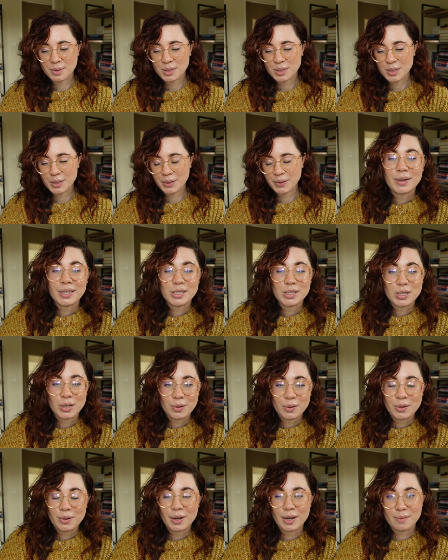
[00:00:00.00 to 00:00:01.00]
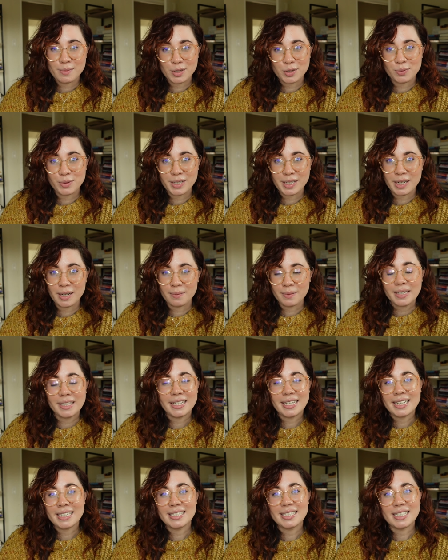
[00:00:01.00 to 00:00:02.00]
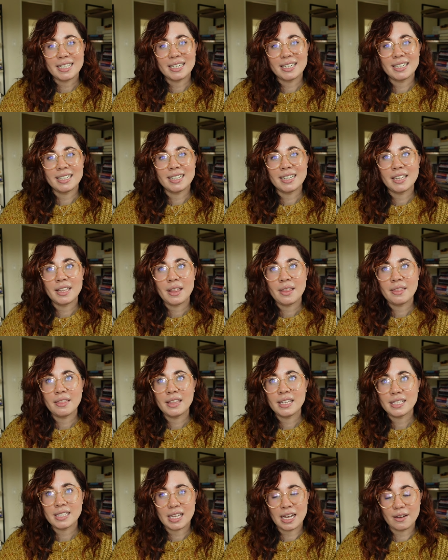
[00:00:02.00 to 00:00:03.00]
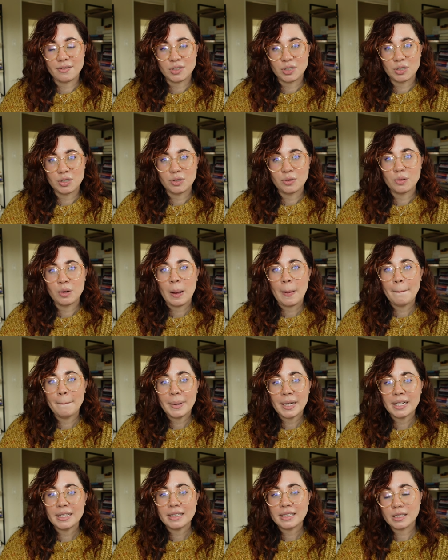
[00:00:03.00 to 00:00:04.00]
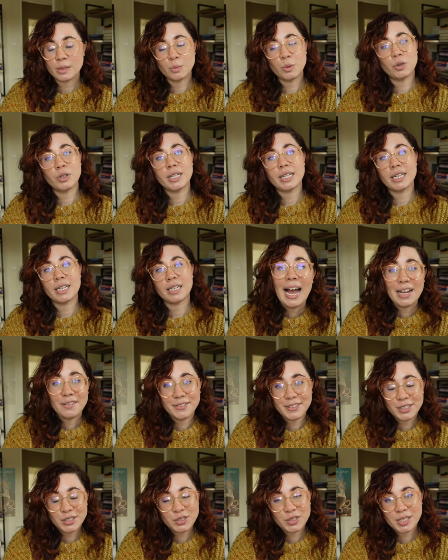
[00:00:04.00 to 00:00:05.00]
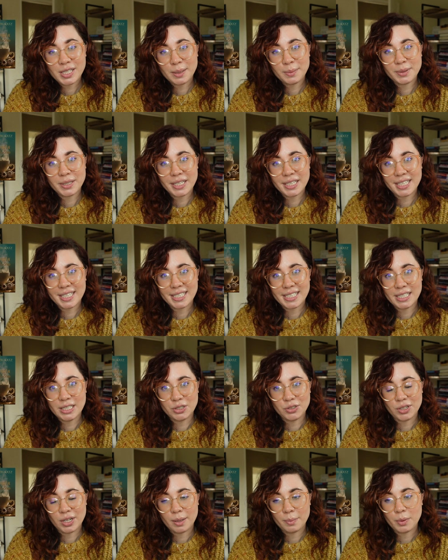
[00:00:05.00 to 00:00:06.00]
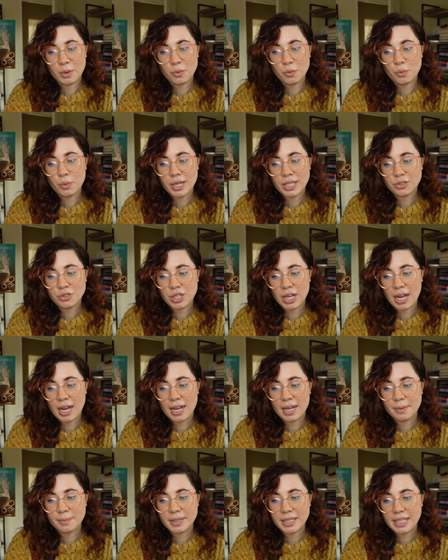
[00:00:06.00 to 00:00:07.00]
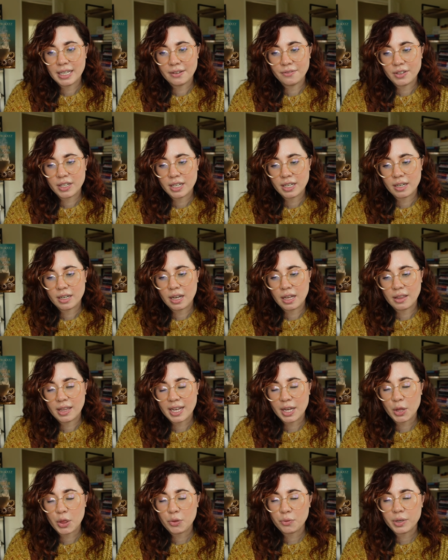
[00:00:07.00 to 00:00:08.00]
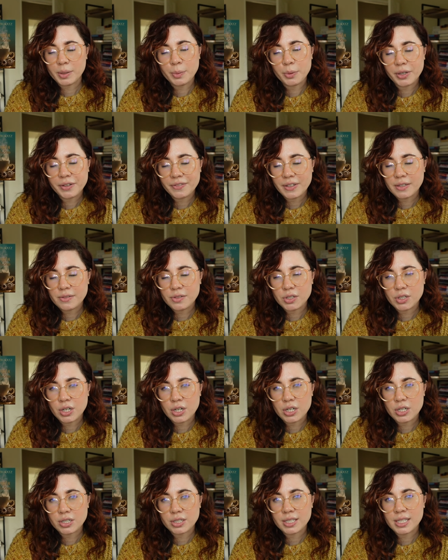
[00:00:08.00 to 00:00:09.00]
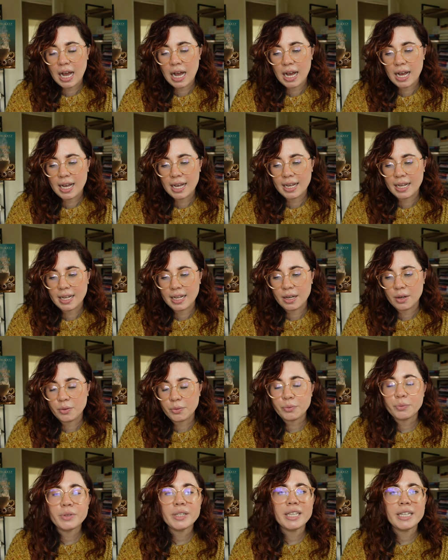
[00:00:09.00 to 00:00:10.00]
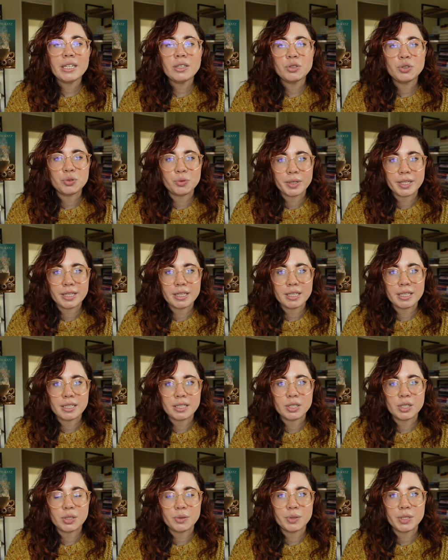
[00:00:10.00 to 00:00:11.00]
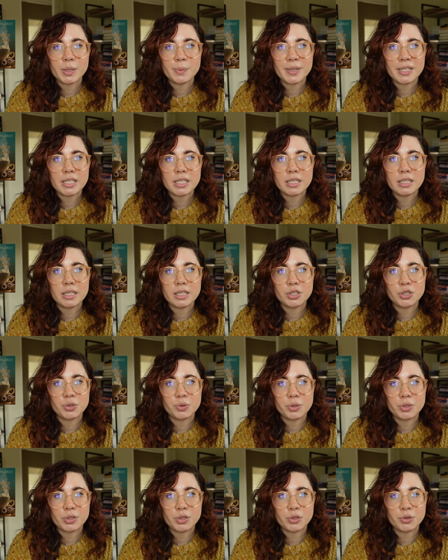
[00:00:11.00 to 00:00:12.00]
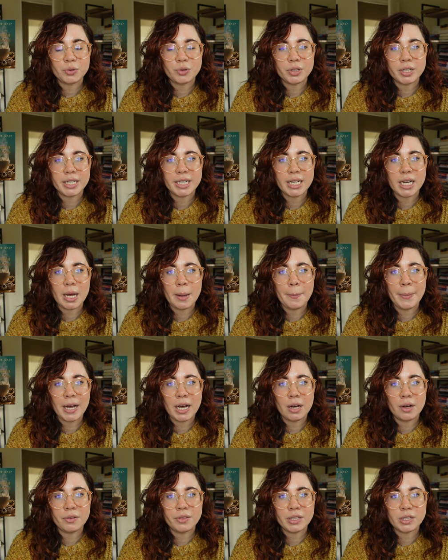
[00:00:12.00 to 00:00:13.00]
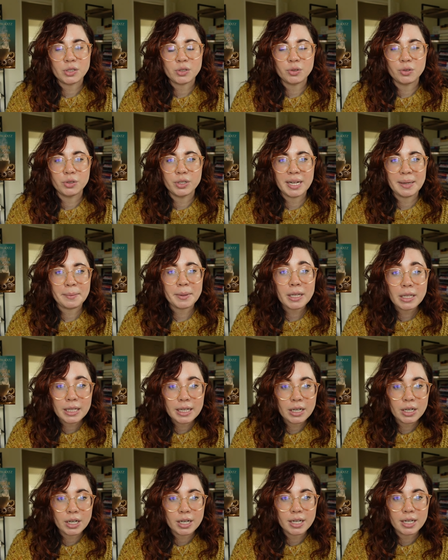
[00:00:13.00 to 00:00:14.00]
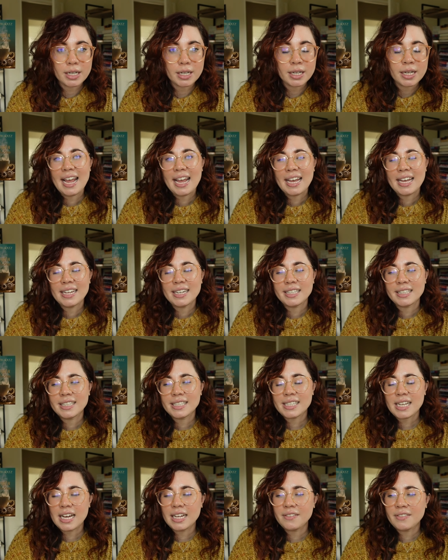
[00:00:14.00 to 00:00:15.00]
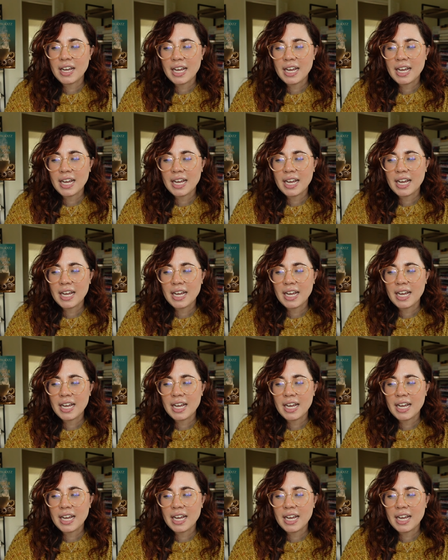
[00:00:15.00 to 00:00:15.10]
So I don't know how much reading I'm gonna get done this afternoon, but this morning I finished the Cybernetic Tea Shop, which I'm giving like a 3.5 stars. I really enjoyed this. So it's basically a short story about this girl named Clara and this kind of